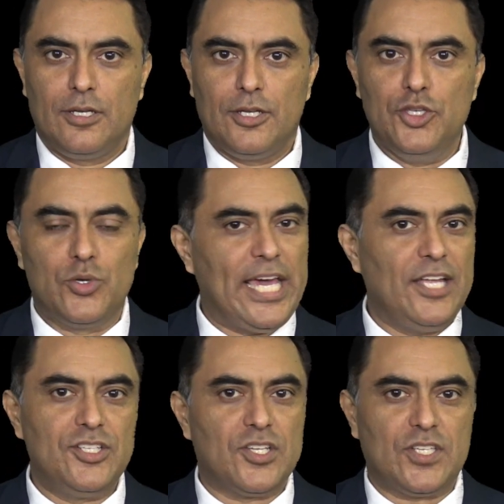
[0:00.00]
You
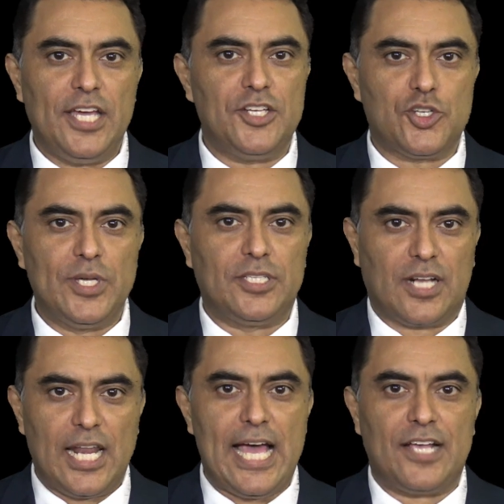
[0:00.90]
can't just say shrink the
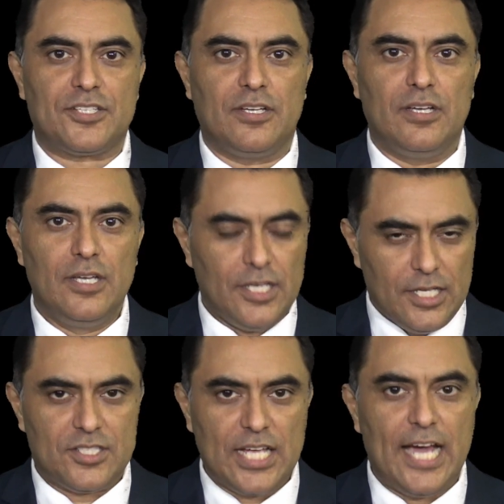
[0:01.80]
class
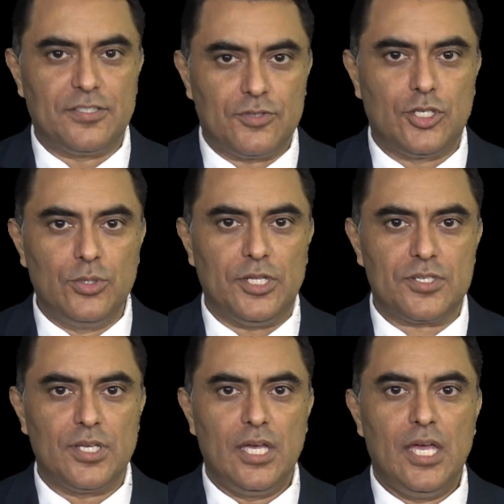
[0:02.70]
in size of
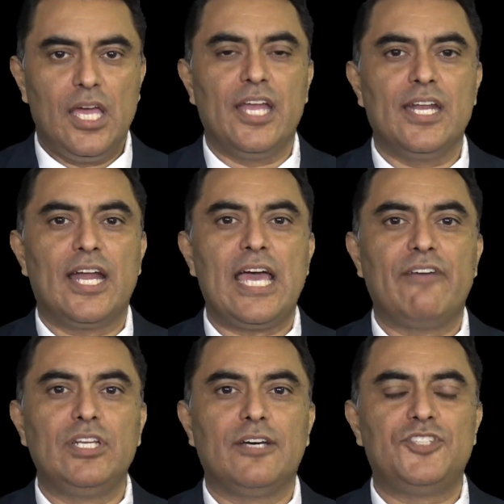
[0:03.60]
students and not have
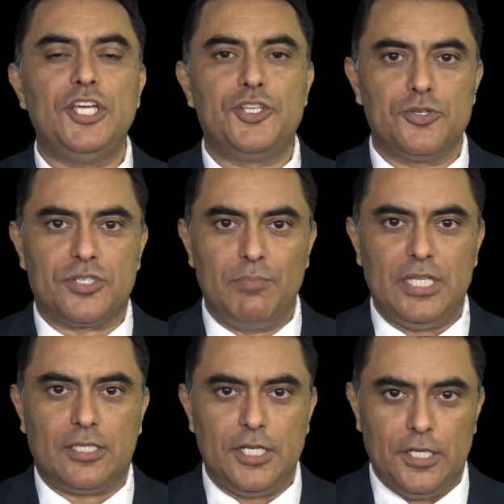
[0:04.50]
enough teachers to
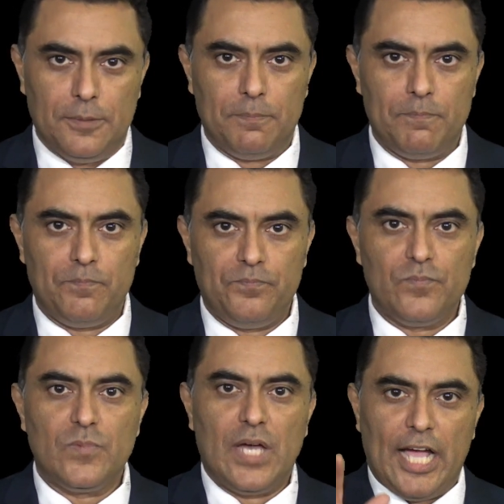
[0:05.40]
meet the need.
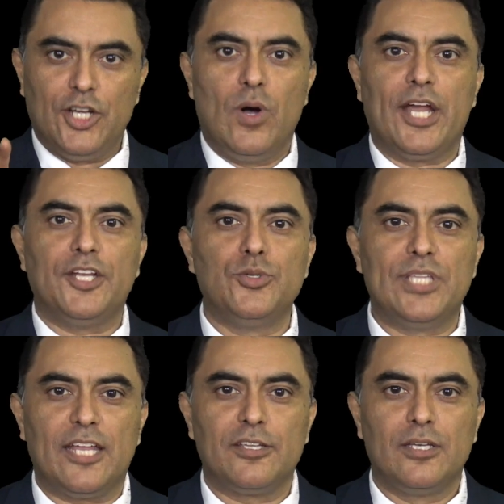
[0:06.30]
I know how to do
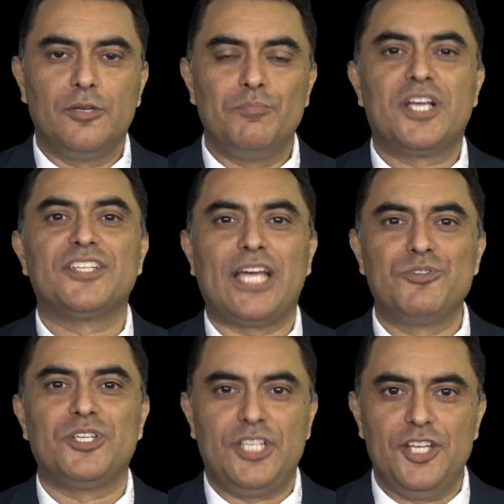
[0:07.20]
that because I
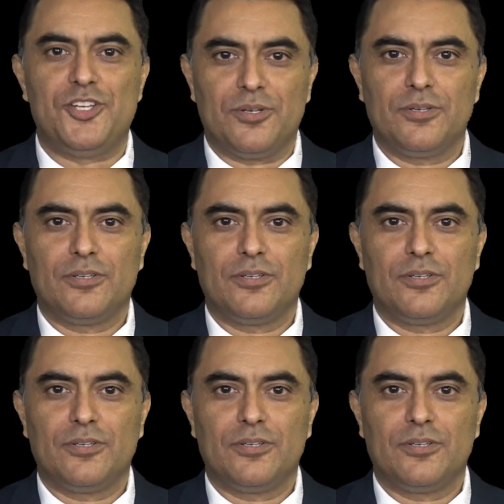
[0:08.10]
was a teacher.